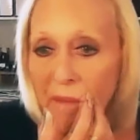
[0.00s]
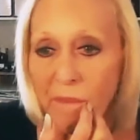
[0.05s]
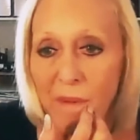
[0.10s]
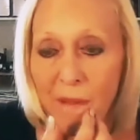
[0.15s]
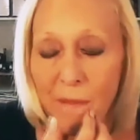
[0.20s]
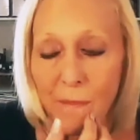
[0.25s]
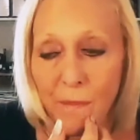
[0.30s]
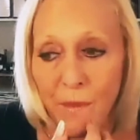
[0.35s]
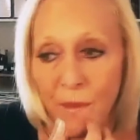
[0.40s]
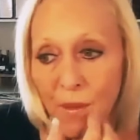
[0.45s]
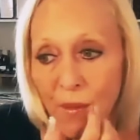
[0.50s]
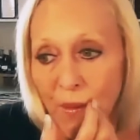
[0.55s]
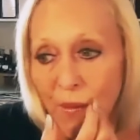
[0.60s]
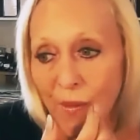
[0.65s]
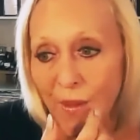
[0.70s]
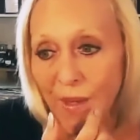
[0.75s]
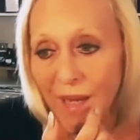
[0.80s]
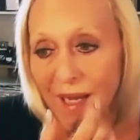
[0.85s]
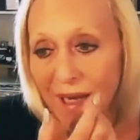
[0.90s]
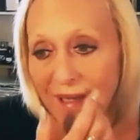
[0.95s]

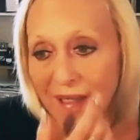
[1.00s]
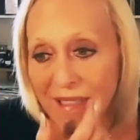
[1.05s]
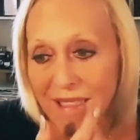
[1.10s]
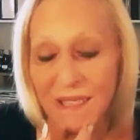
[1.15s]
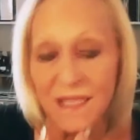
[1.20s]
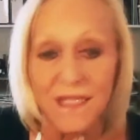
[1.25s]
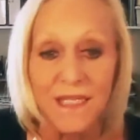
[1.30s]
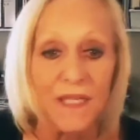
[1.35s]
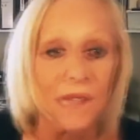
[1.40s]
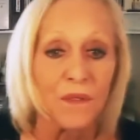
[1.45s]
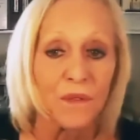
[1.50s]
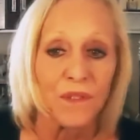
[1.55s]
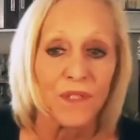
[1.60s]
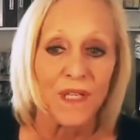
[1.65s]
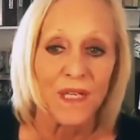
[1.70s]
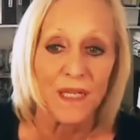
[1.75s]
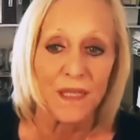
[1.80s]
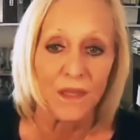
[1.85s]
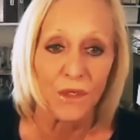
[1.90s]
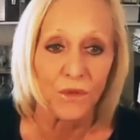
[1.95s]
people uh, steal
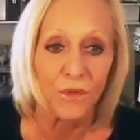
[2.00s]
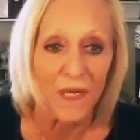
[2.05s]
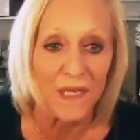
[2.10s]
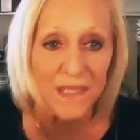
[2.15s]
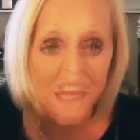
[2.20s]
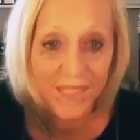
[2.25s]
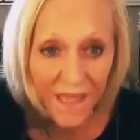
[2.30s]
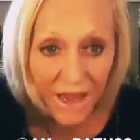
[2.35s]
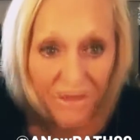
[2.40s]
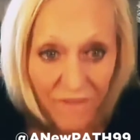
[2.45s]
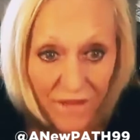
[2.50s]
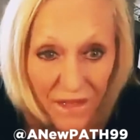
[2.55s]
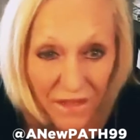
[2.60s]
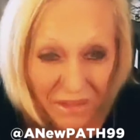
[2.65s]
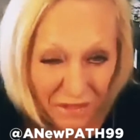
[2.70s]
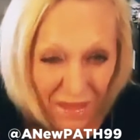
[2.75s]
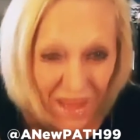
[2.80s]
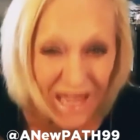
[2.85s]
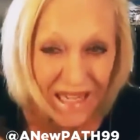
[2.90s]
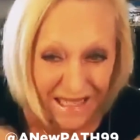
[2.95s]
to get the drugs they
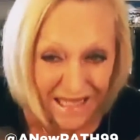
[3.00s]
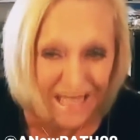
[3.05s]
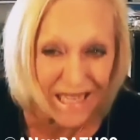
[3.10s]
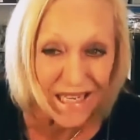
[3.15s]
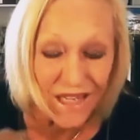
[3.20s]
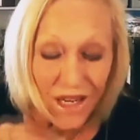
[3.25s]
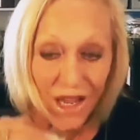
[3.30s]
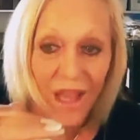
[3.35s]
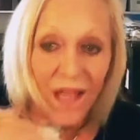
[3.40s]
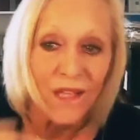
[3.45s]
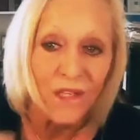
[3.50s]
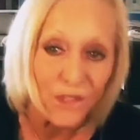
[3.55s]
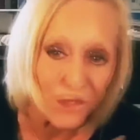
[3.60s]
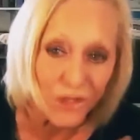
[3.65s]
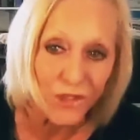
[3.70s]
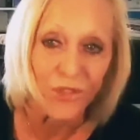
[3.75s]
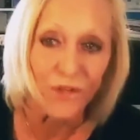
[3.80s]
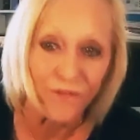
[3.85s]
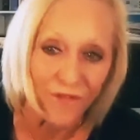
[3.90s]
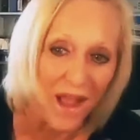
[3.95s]
feel they need
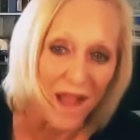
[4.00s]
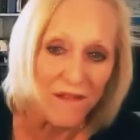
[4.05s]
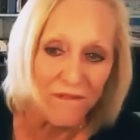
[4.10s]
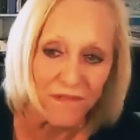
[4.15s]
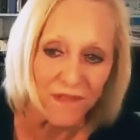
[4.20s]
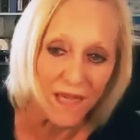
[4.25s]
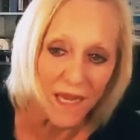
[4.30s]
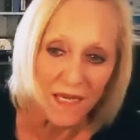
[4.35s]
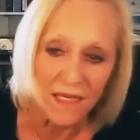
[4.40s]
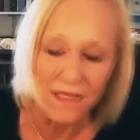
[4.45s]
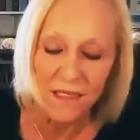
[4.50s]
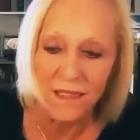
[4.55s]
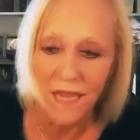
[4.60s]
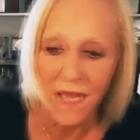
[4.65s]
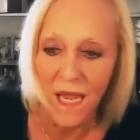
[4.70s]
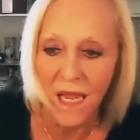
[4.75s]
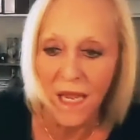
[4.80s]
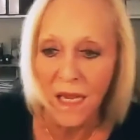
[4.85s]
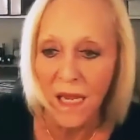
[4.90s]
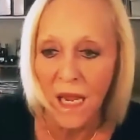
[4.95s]
to survive the next
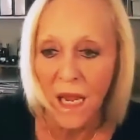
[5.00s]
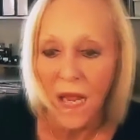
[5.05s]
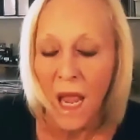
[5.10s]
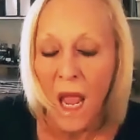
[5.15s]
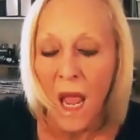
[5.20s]
day.